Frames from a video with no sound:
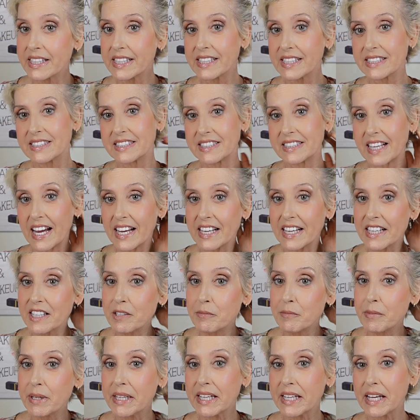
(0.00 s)

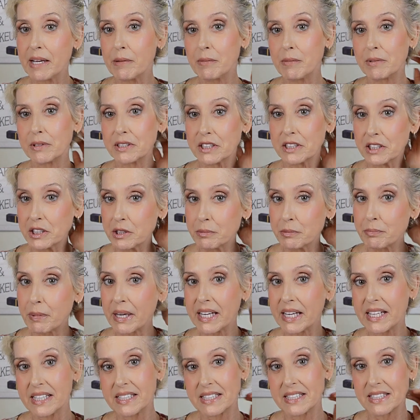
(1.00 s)
excited being able to
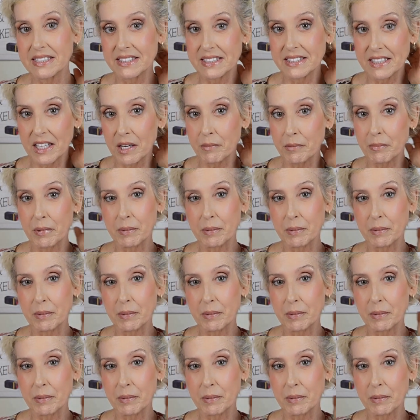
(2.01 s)
spike this up.